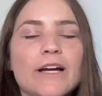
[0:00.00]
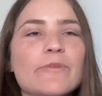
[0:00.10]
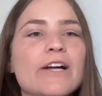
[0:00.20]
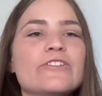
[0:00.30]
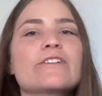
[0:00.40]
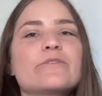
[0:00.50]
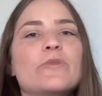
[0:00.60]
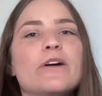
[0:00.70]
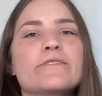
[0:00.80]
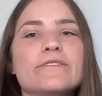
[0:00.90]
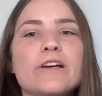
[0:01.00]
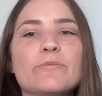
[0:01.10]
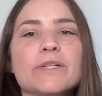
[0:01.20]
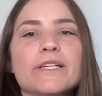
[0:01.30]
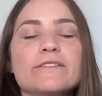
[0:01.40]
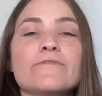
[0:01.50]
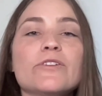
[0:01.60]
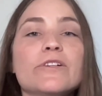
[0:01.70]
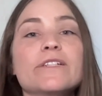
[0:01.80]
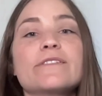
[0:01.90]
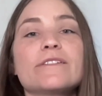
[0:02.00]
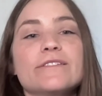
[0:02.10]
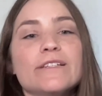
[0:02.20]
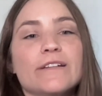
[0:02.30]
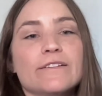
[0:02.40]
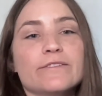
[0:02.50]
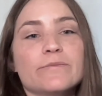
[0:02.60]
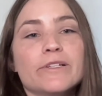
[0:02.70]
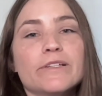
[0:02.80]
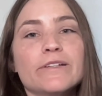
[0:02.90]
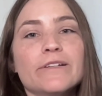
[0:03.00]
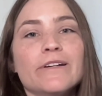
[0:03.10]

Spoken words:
I'm glad you actually brought this up because if you're an existing customer